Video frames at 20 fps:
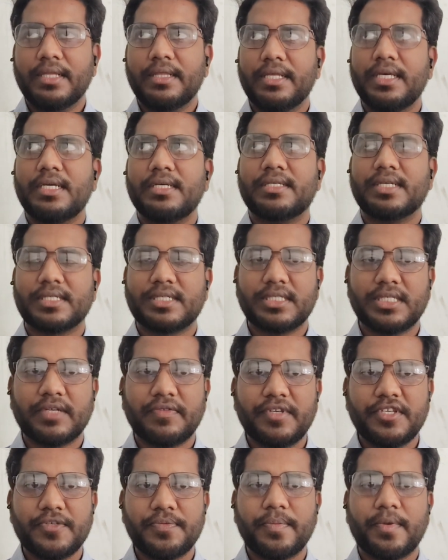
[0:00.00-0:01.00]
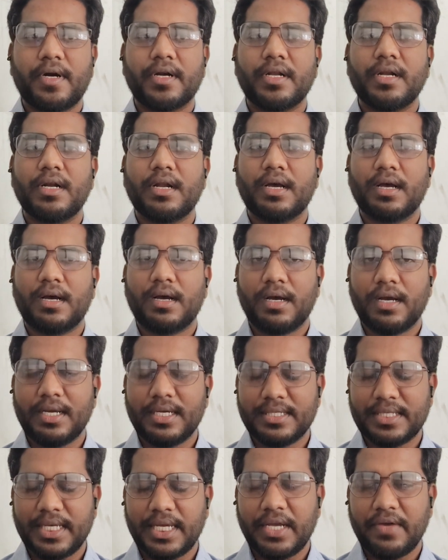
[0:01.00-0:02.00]
The success of this model
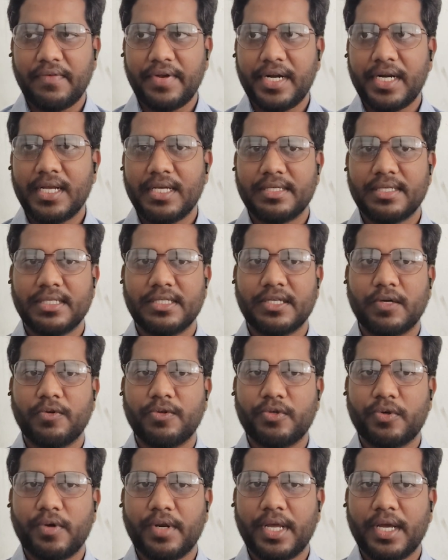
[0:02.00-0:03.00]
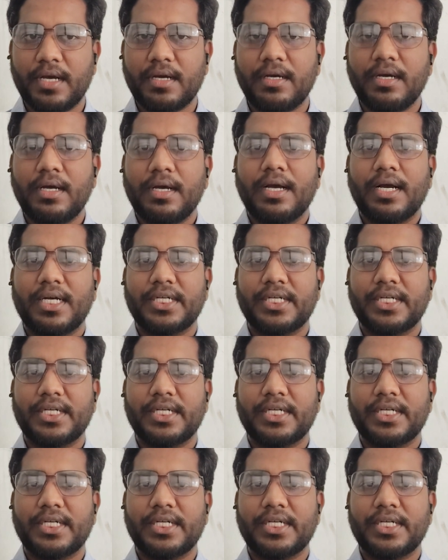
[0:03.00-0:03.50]
is the evident as South Korea